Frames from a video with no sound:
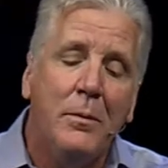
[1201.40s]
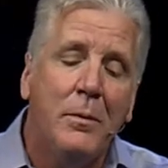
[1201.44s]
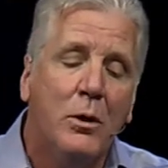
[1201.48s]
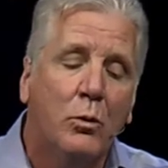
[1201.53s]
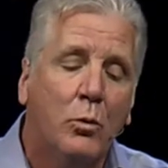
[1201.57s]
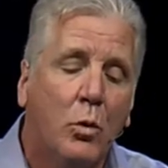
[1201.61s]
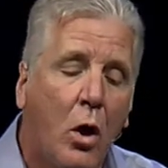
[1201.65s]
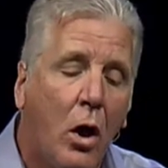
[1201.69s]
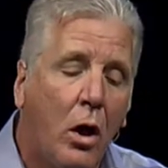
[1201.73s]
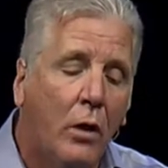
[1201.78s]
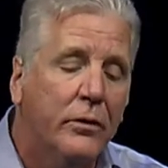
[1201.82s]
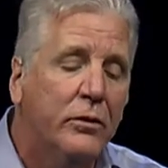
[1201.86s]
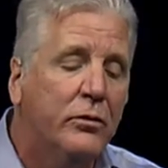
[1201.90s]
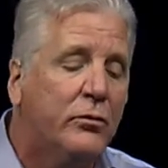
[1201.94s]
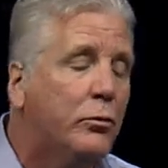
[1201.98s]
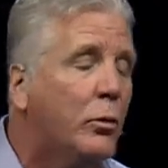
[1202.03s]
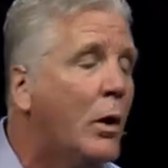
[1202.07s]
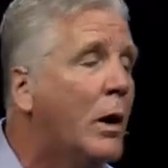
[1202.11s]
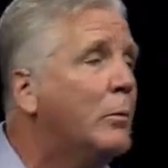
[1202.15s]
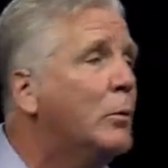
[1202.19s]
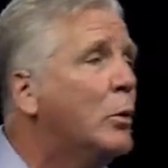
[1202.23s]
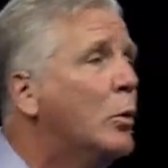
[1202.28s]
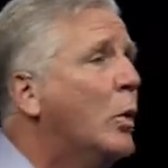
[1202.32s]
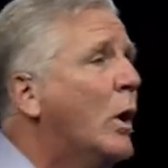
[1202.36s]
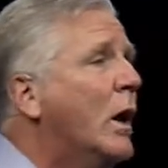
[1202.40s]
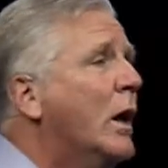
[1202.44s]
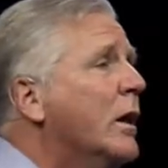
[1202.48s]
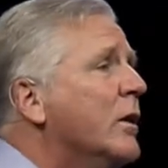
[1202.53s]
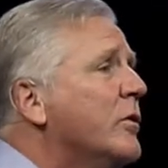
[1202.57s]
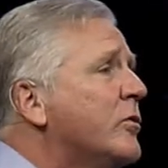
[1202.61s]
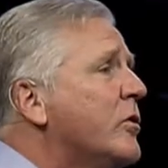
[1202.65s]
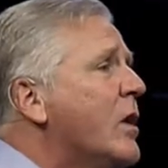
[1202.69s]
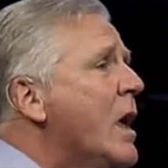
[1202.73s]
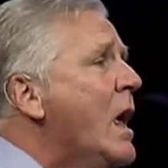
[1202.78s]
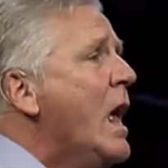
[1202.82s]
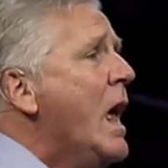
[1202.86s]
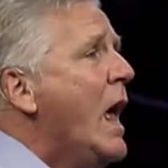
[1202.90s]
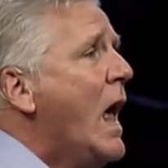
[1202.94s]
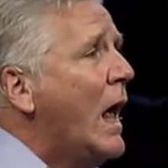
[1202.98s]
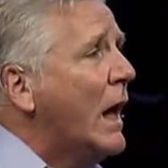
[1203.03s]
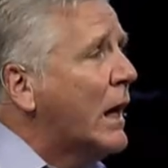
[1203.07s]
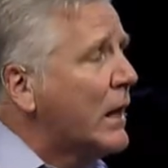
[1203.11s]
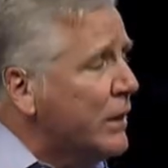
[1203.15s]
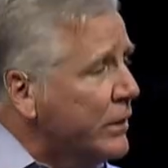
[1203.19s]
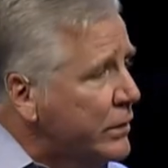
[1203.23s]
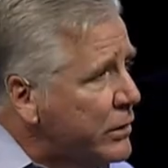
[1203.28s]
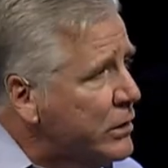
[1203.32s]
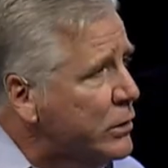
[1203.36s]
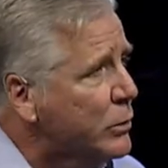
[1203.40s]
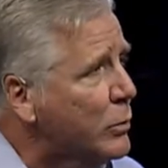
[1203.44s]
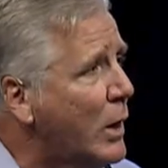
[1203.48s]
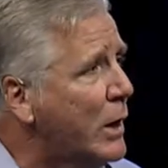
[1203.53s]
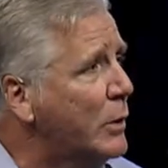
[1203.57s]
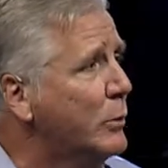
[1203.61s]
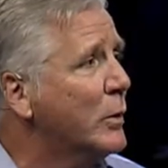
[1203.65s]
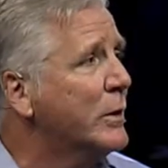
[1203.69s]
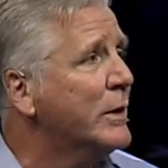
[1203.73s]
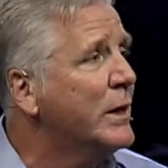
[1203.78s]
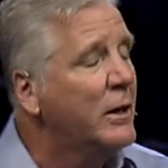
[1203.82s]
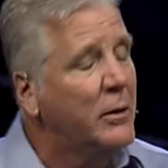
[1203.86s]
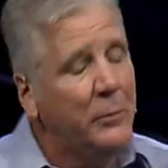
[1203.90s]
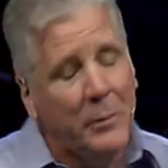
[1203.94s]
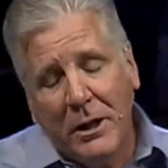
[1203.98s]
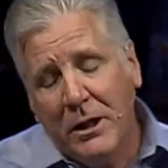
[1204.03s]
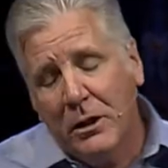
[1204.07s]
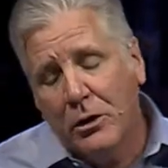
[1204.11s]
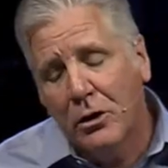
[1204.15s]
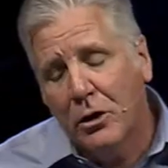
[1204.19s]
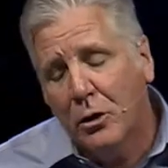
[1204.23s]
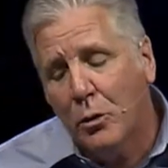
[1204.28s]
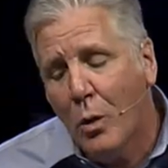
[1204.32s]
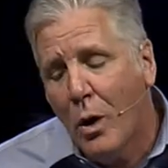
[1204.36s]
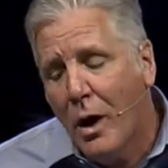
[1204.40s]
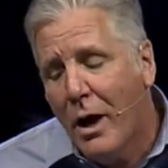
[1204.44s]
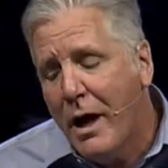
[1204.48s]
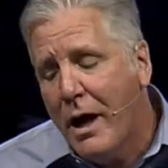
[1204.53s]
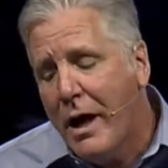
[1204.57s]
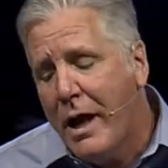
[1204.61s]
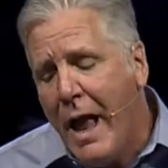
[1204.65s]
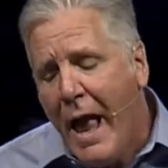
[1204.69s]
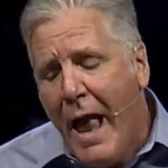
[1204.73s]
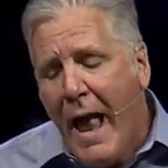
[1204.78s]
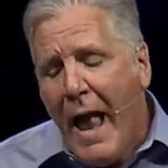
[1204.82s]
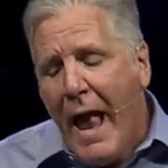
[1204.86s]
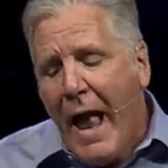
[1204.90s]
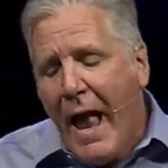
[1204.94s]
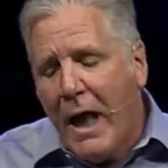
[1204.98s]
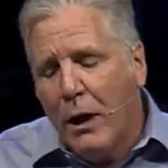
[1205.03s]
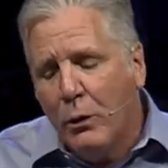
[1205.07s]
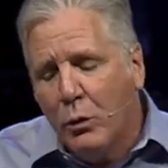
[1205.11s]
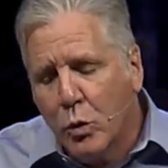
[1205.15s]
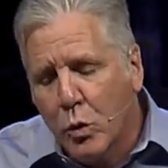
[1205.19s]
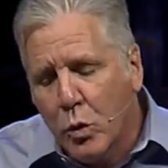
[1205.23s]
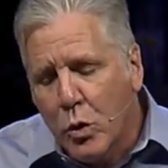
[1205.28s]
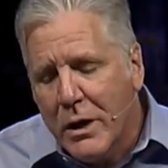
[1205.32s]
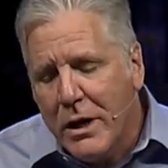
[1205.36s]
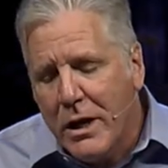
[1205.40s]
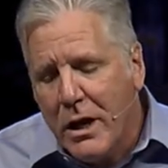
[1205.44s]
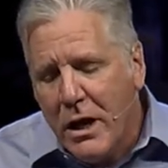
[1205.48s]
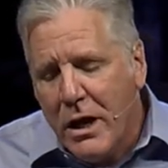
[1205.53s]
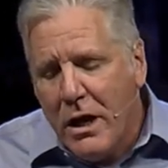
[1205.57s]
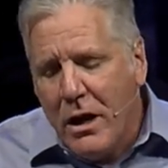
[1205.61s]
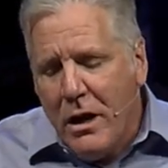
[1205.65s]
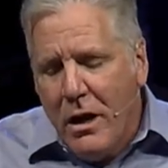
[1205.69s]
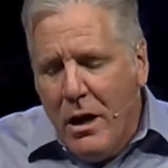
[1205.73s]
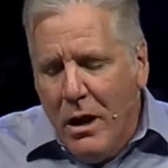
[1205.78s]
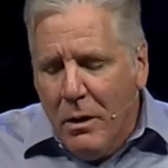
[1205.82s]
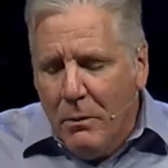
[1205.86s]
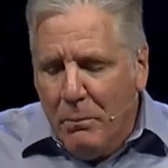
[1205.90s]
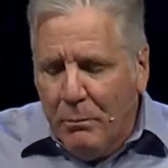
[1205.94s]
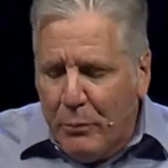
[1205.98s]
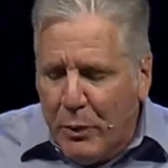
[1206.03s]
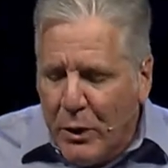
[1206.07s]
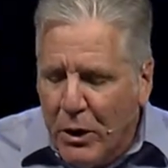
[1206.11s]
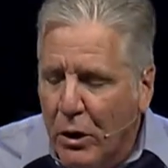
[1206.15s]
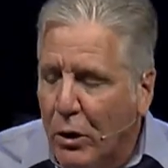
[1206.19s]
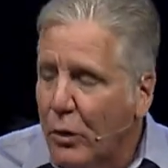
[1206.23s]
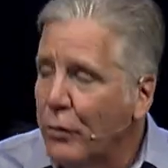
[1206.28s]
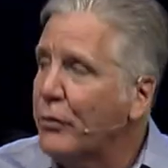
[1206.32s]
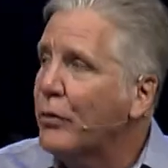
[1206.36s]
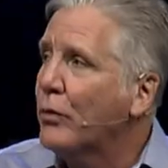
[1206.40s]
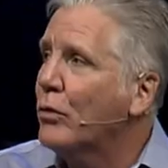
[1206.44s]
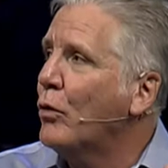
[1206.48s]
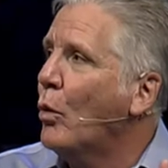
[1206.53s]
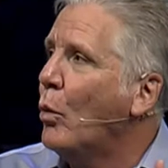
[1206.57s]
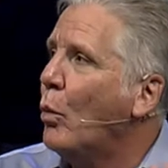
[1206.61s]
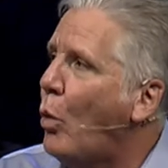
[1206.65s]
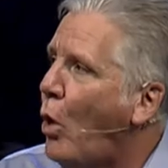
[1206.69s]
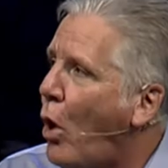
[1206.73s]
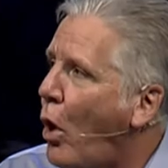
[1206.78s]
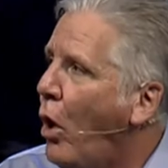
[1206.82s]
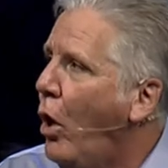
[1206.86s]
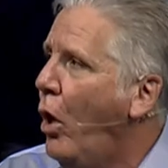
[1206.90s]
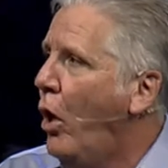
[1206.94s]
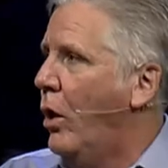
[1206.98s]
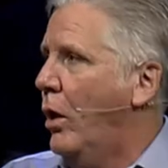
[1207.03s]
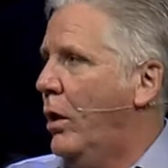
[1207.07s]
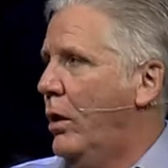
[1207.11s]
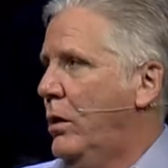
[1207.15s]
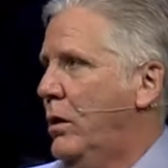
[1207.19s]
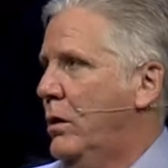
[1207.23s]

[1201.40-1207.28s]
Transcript: in where all this rubble was and cleared away what needed to be cleared away and rebuilt the wall.